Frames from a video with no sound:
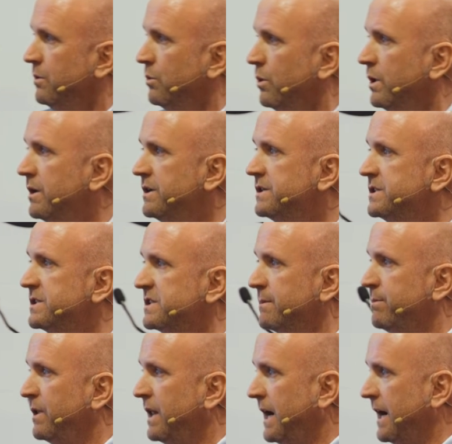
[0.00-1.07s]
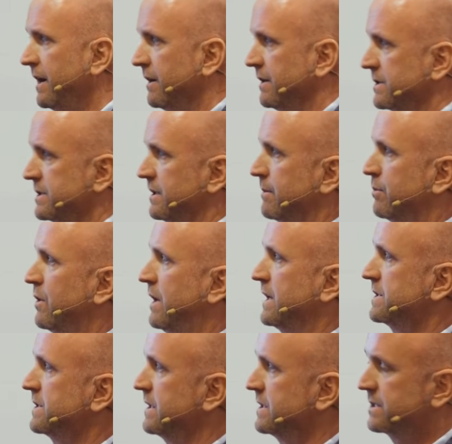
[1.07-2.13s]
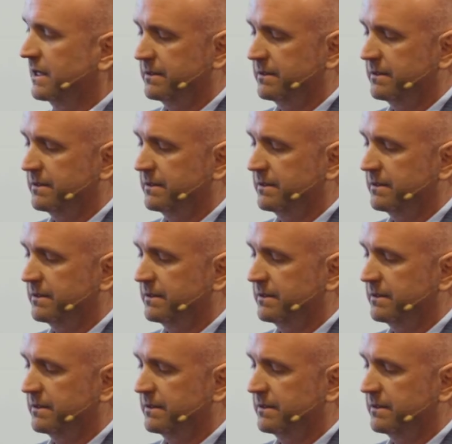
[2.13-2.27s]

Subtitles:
Where's the suppliers in the process?